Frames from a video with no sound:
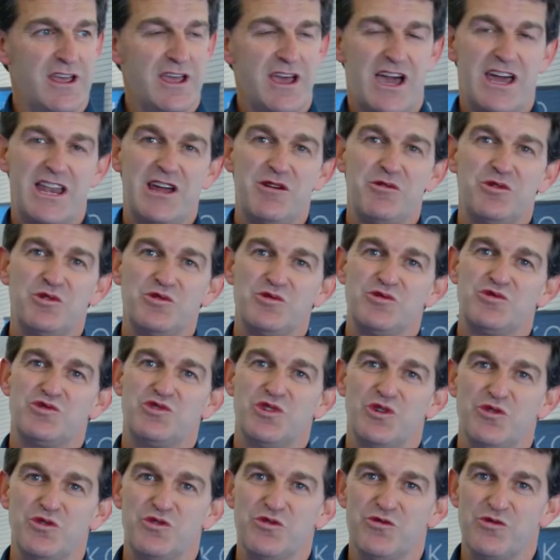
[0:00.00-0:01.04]
And I want to
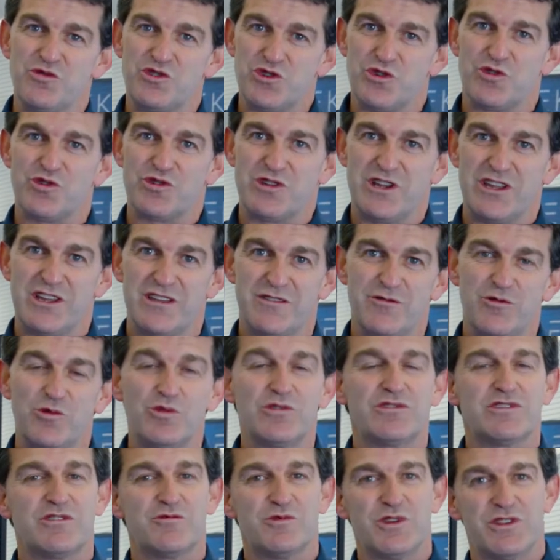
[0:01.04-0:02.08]
show you shortly
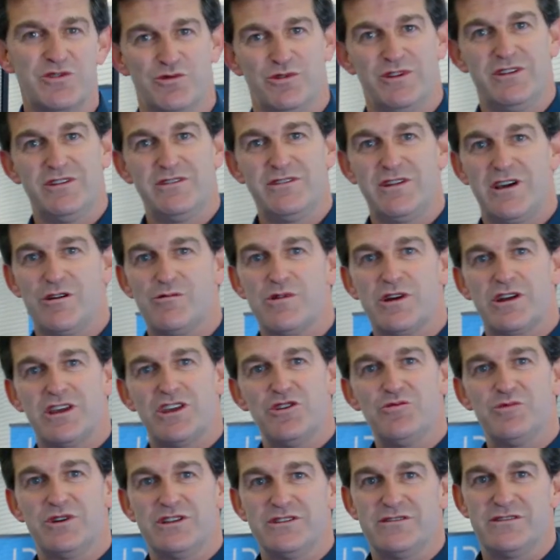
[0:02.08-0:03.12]
what are we doing, our
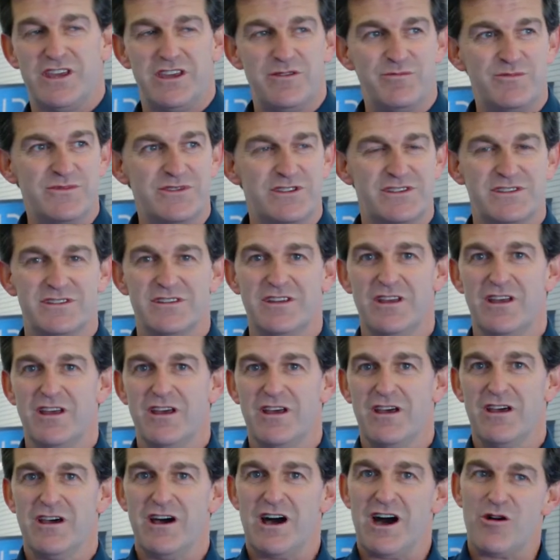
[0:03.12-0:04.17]
human teams,
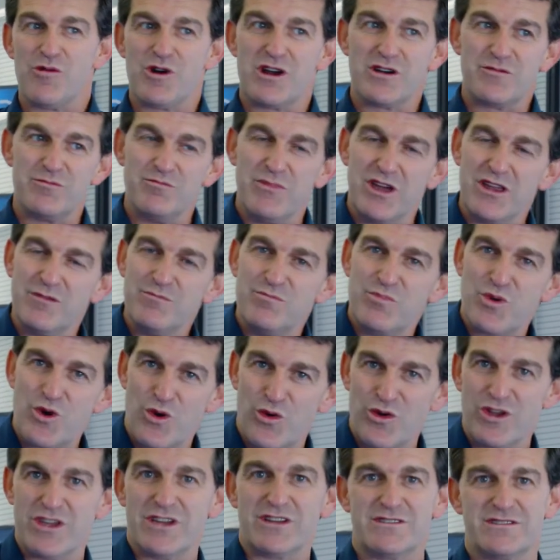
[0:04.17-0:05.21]
our main
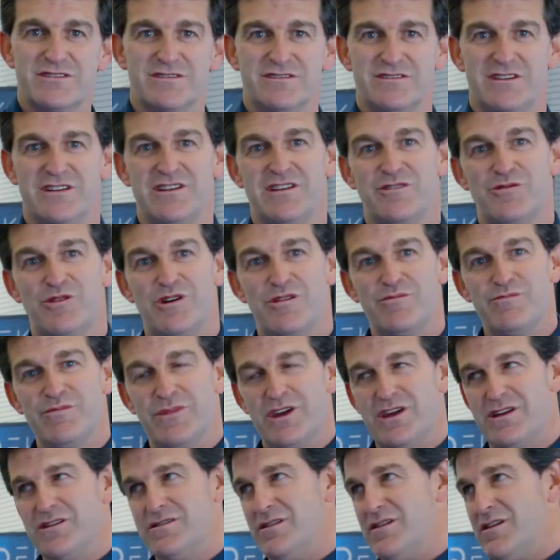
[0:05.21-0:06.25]
projects, and our
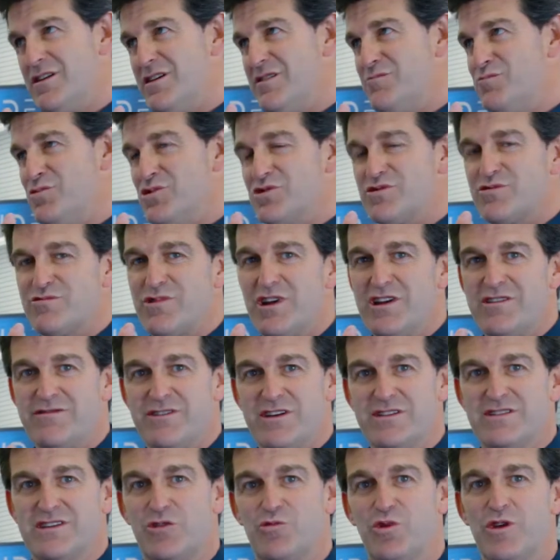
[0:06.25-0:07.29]
main most
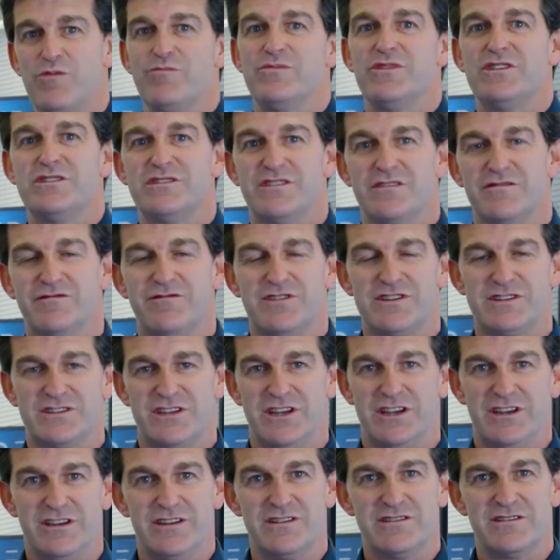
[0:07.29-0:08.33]
relevant equipment and
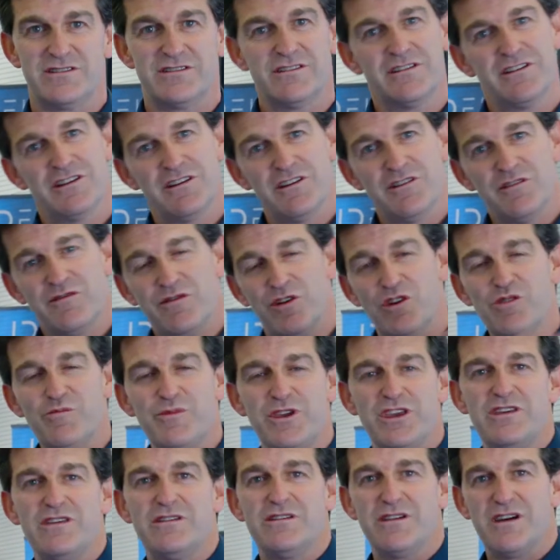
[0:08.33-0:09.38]
facilities. Follow
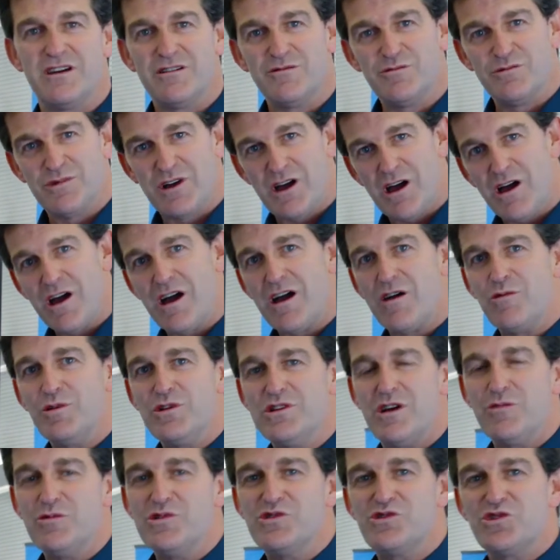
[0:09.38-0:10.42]
me, and I
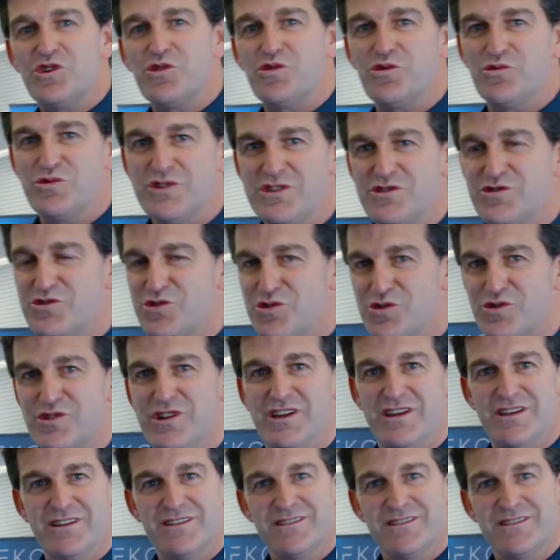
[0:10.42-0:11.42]
will show you this shortly.